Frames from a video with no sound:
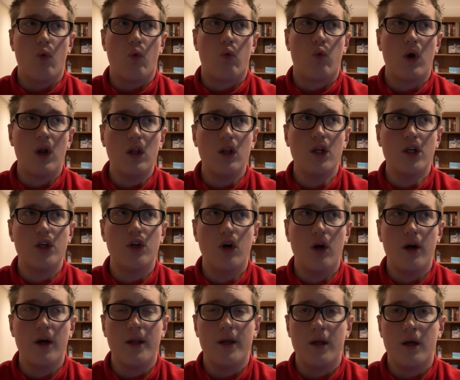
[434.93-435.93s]
really
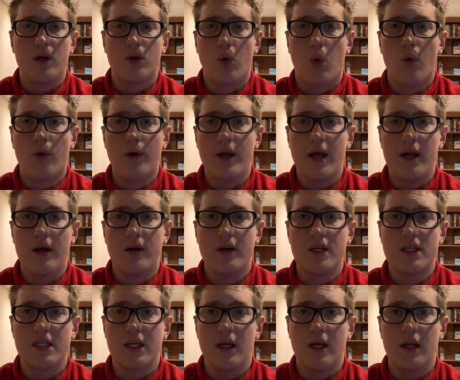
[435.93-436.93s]
good
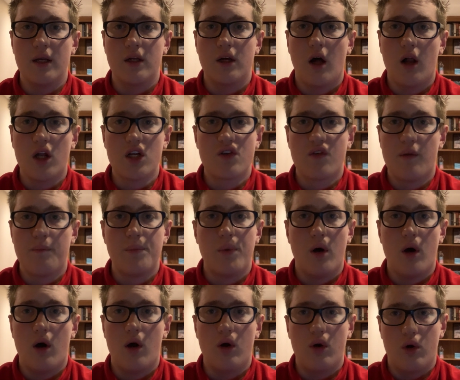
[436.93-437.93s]
coordinators in college
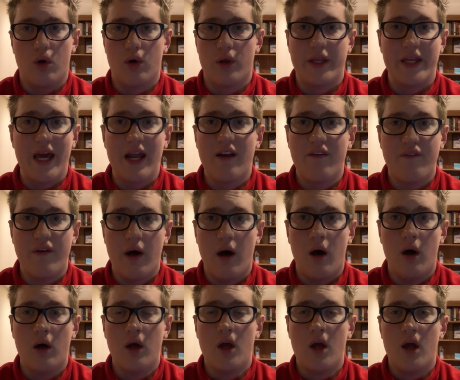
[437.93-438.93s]
football or the
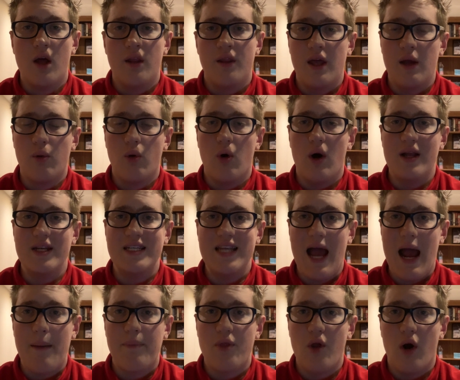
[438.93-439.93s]
NFL, they will
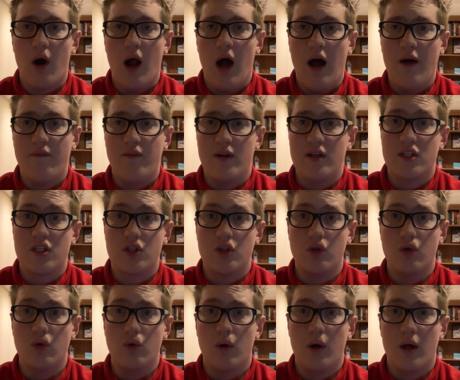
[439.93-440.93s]
adapt their offense
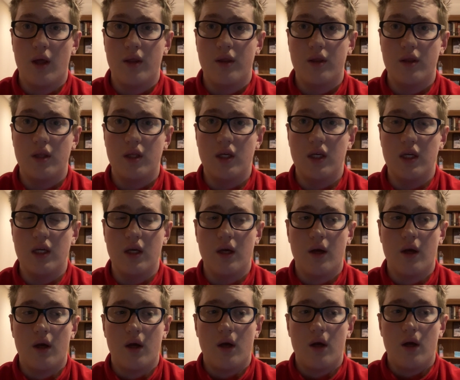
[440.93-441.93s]
to the
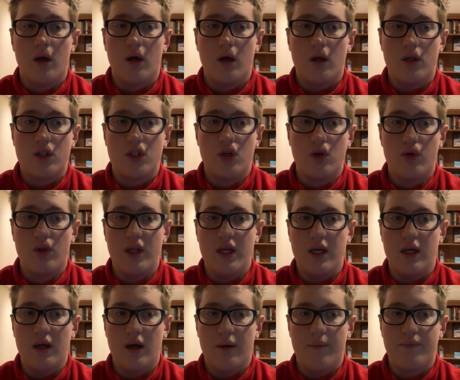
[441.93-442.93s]

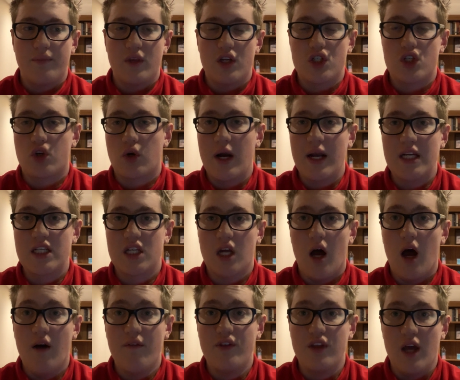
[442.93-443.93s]
strengths
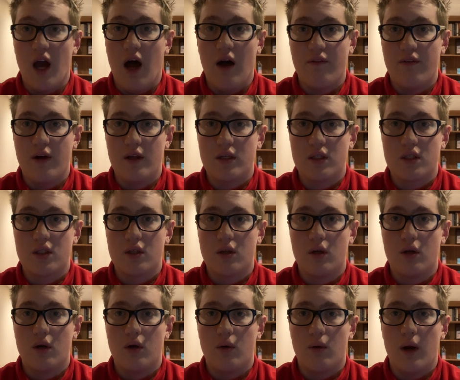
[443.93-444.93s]
of the offense,
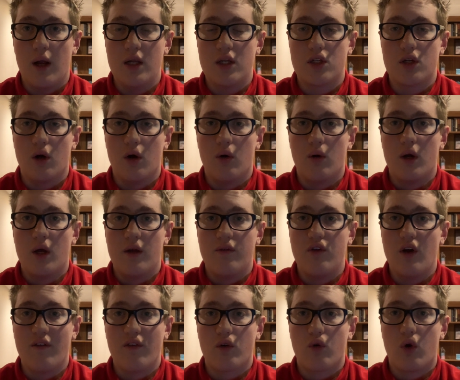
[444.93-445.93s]
right? So if you
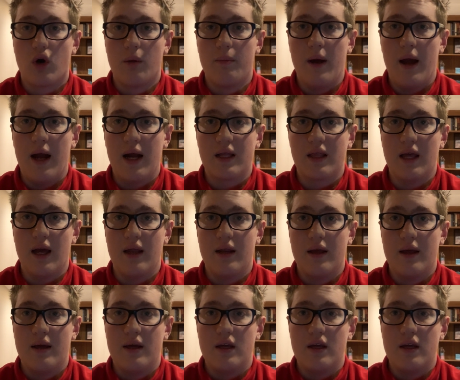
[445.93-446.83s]
have a quarterback that